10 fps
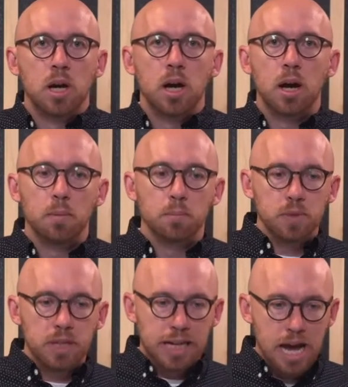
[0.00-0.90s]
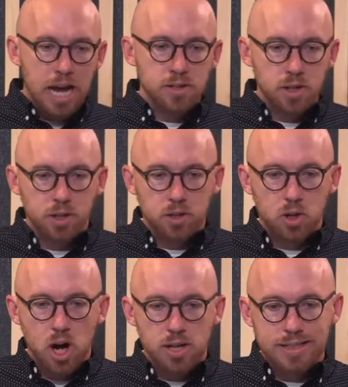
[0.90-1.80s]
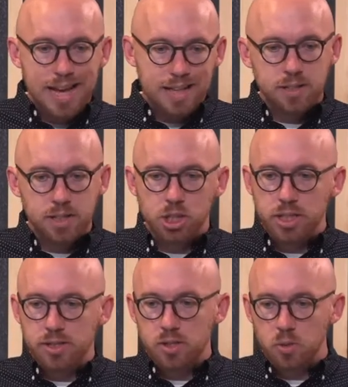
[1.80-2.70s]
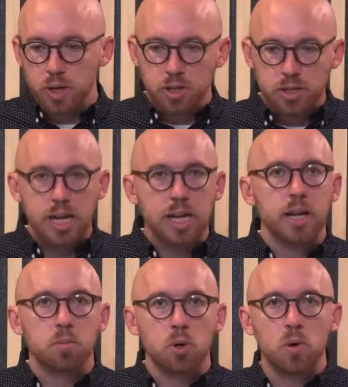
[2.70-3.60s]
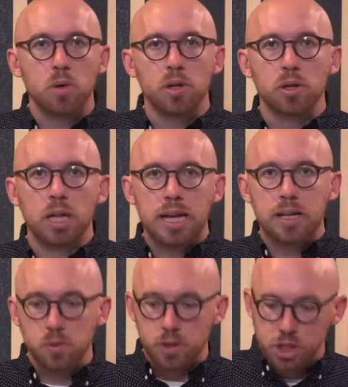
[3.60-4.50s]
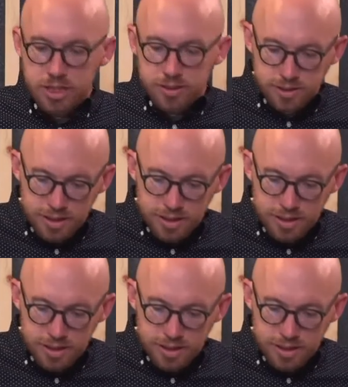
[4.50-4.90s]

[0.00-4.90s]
The guys on the cross next to Jesus, we understand they broke their legs with Jesus.